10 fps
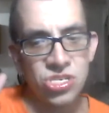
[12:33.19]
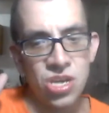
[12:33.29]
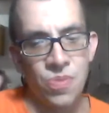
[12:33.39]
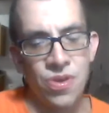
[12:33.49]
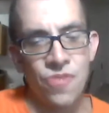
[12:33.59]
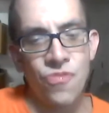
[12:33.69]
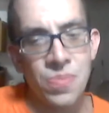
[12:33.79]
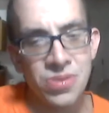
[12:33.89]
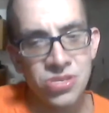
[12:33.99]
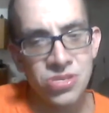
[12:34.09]
Tell me what you
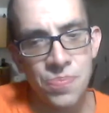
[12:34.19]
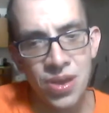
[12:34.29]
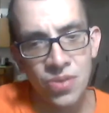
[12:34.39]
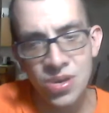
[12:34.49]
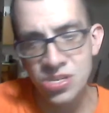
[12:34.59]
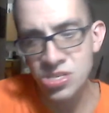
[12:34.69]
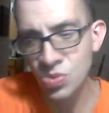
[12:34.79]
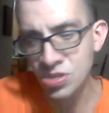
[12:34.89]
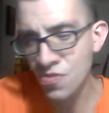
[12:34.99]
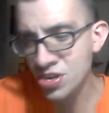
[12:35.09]
thought about this Impact
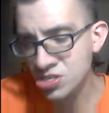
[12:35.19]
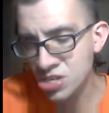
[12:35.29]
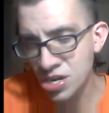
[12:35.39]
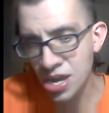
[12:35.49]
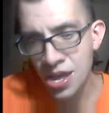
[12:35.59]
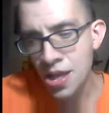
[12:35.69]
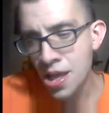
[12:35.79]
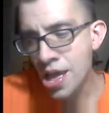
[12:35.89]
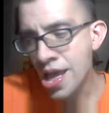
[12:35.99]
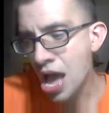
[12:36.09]
Wrestling. What do you think's gonna
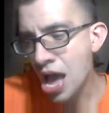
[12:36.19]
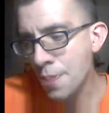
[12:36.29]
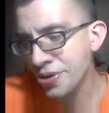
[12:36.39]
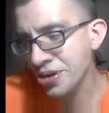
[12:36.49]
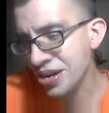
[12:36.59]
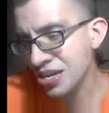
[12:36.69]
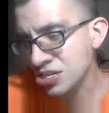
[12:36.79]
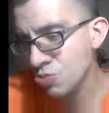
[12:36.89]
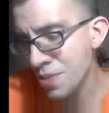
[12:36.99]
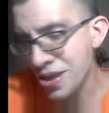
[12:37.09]
happen in the next
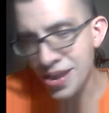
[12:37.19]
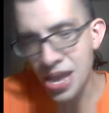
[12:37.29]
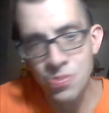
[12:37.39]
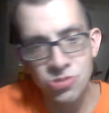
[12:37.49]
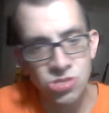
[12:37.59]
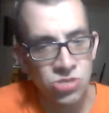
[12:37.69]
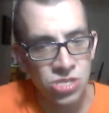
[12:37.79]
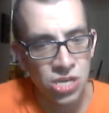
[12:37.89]
remaining episodes?